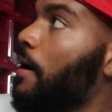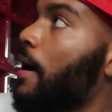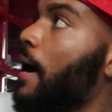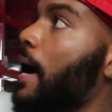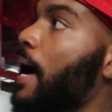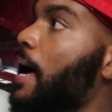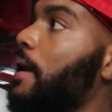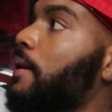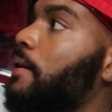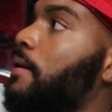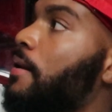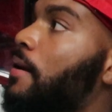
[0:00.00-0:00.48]

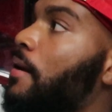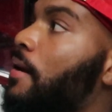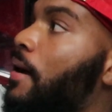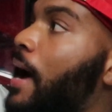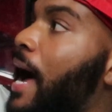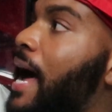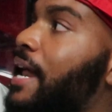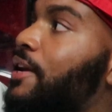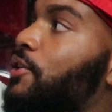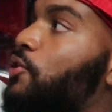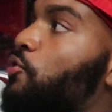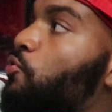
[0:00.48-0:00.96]

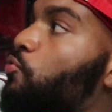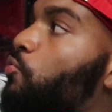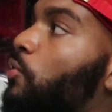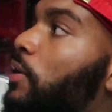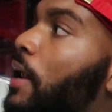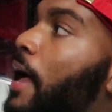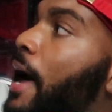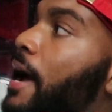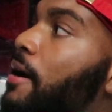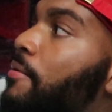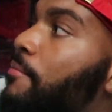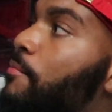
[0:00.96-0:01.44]
I do
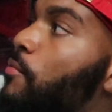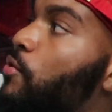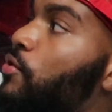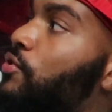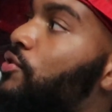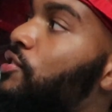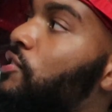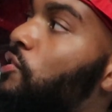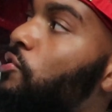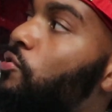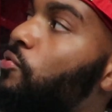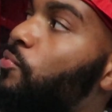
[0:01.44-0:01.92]
like more
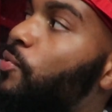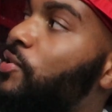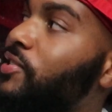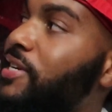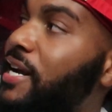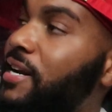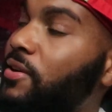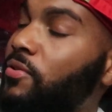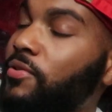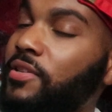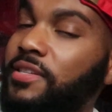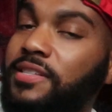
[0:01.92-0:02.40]
so, which I
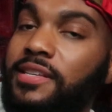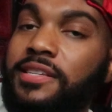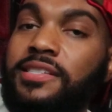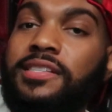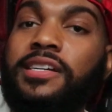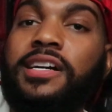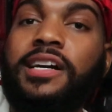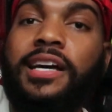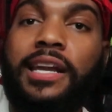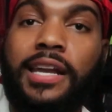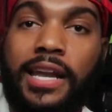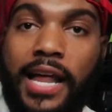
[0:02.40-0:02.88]
know this is a
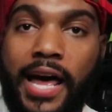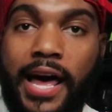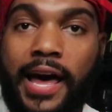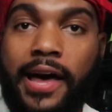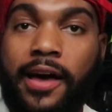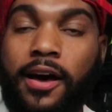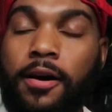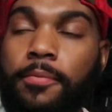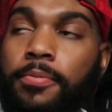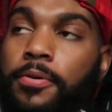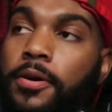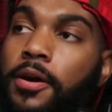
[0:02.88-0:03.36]

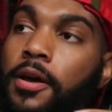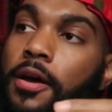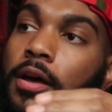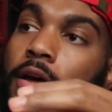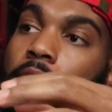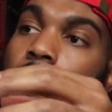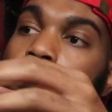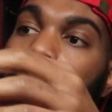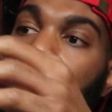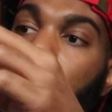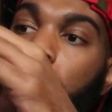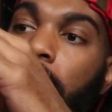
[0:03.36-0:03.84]
collab,
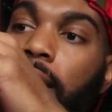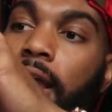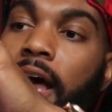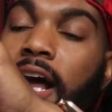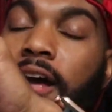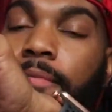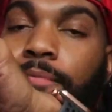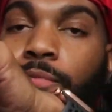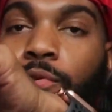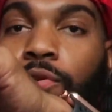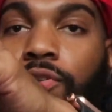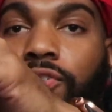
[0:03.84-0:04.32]
but I
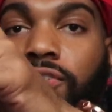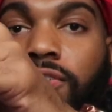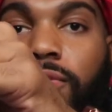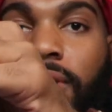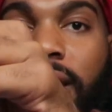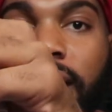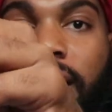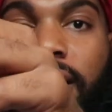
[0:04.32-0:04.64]
like more so